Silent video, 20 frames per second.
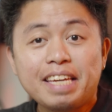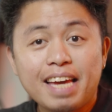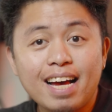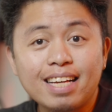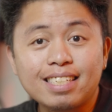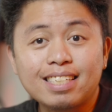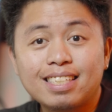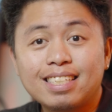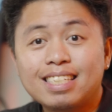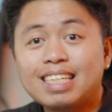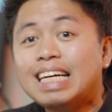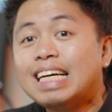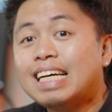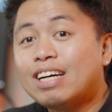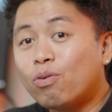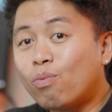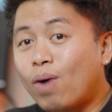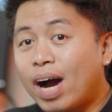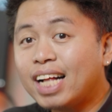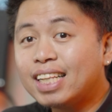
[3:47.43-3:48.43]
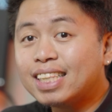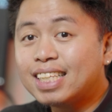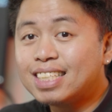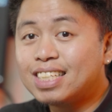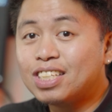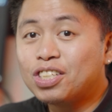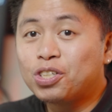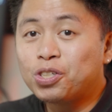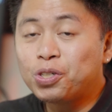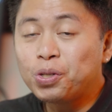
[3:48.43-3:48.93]
Yes, while
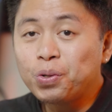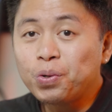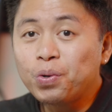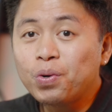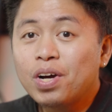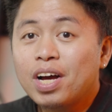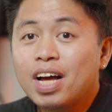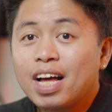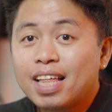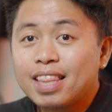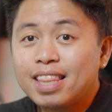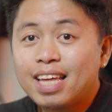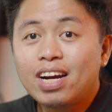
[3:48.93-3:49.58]
this is true,